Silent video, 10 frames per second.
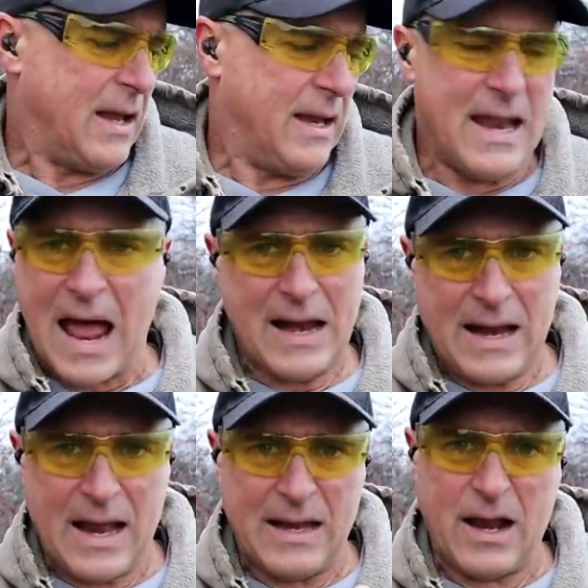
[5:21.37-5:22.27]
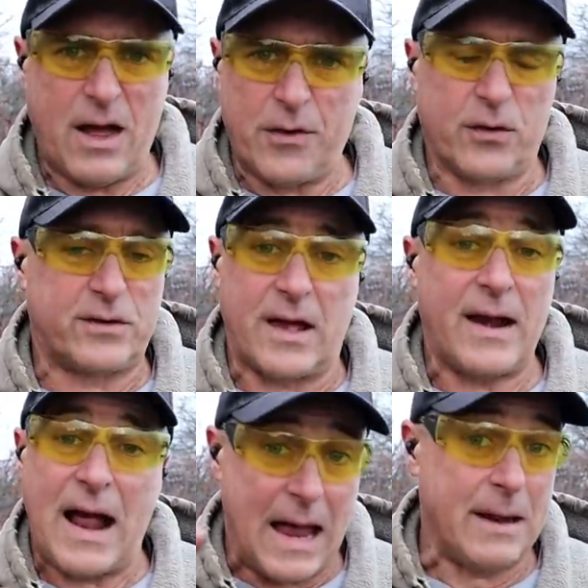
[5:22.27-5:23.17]
not any others
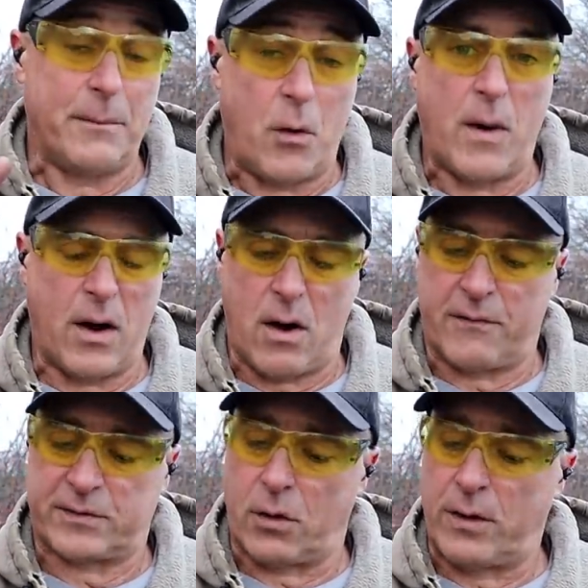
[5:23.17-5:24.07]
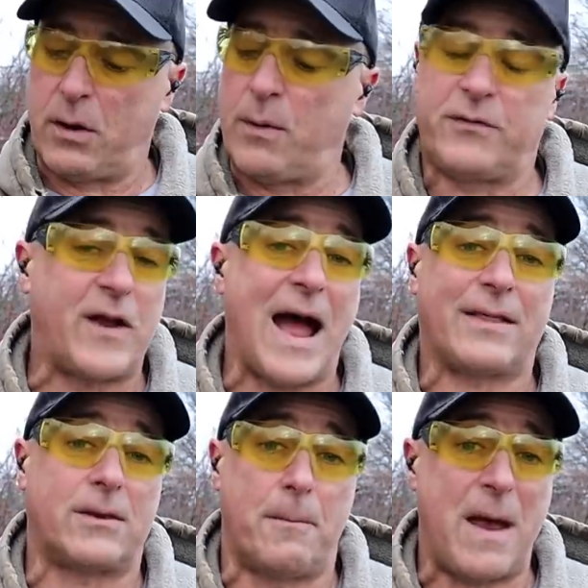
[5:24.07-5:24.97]
that I am aware of. So here we've
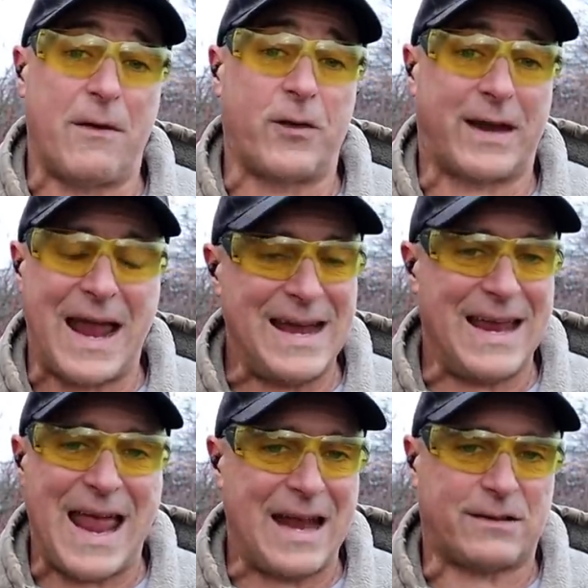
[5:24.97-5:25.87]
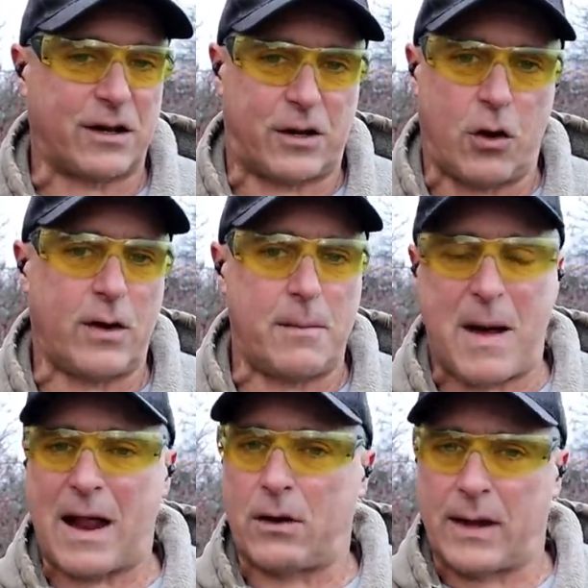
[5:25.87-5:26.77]
got the Maverick eighty-eight security
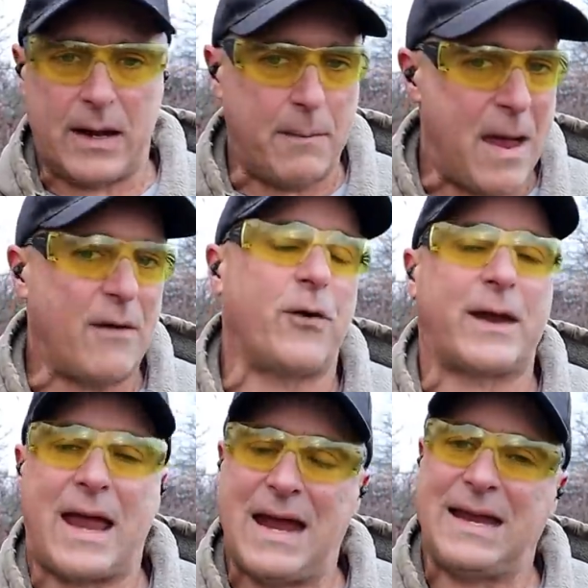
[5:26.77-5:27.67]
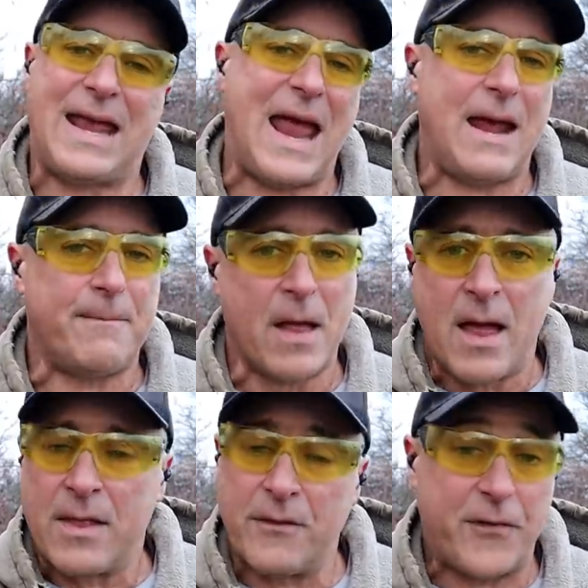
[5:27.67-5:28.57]
model, any Maverick eighty-eight,
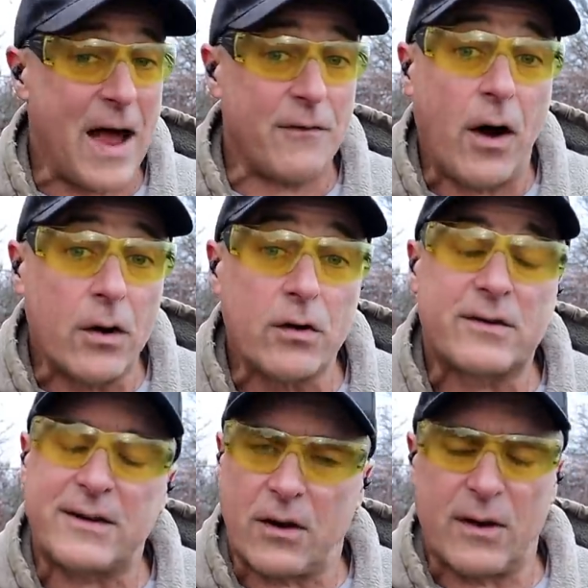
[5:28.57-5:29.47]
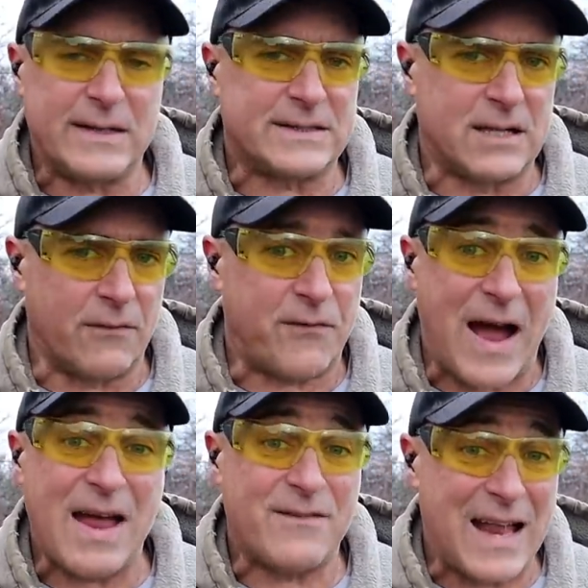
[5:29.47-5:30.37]
the five hundred series, the
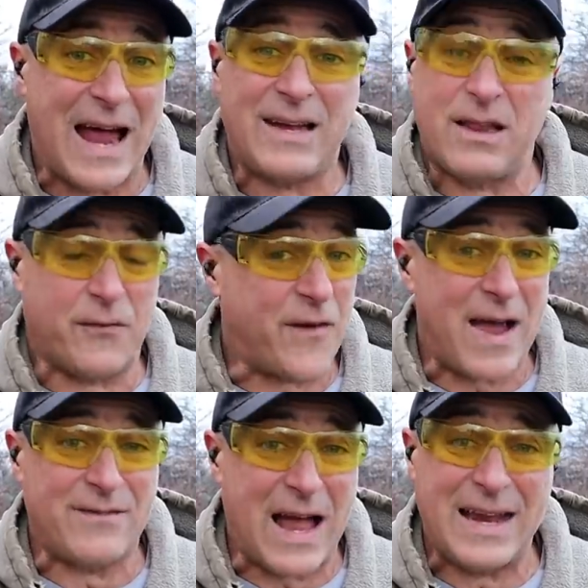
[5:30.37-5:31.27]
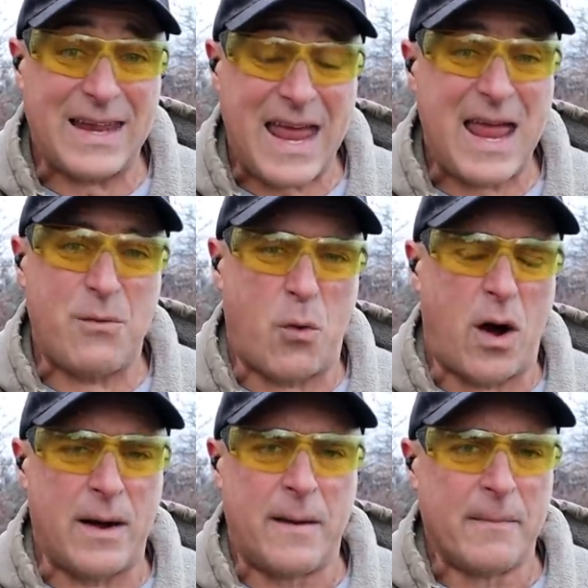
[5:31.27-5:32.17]
five ninety, the five ninety A
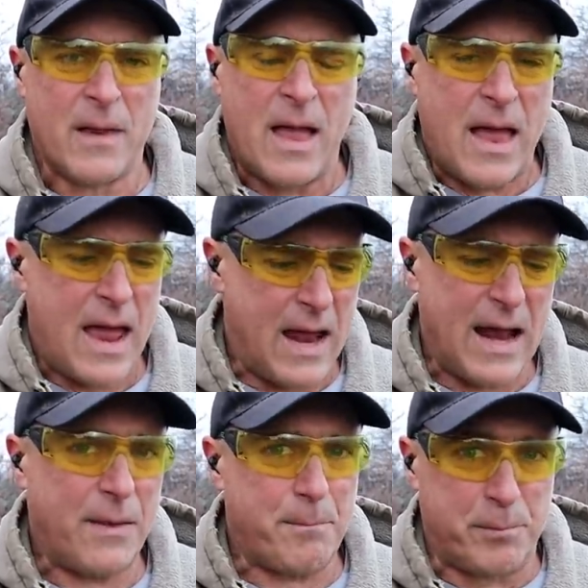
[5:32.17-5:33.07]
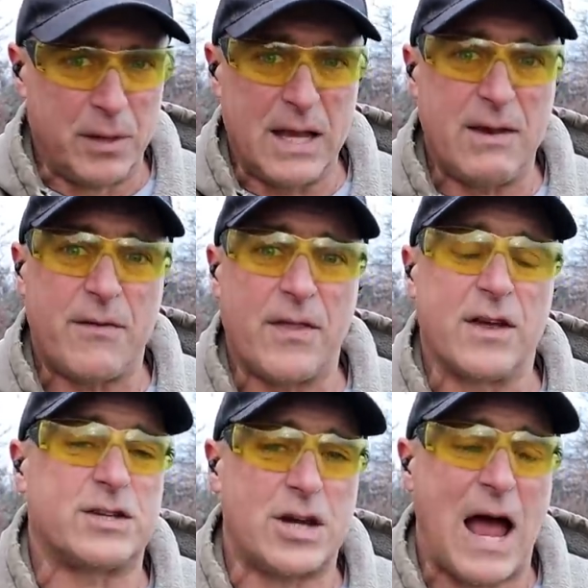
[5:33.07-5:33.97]
one, and I believe
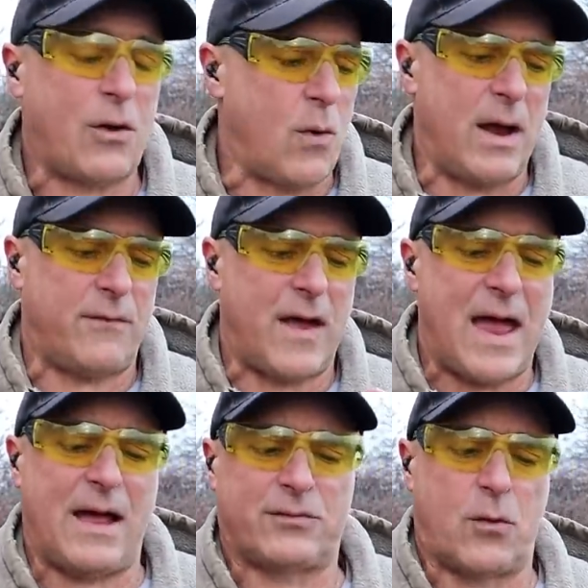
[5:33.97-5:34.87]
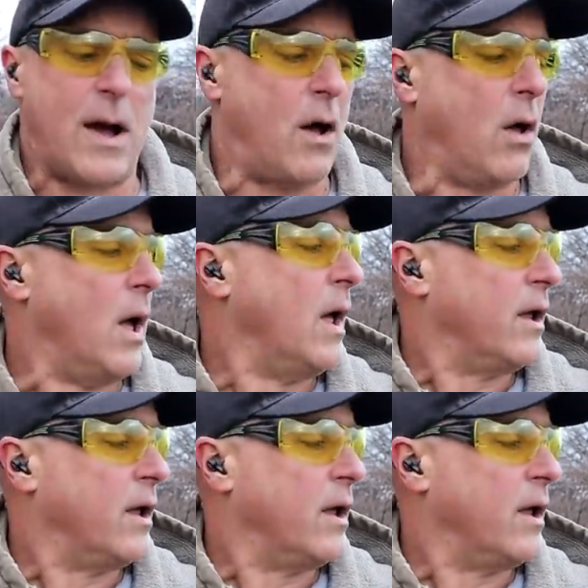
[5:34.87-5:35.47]
the Shockwave as well.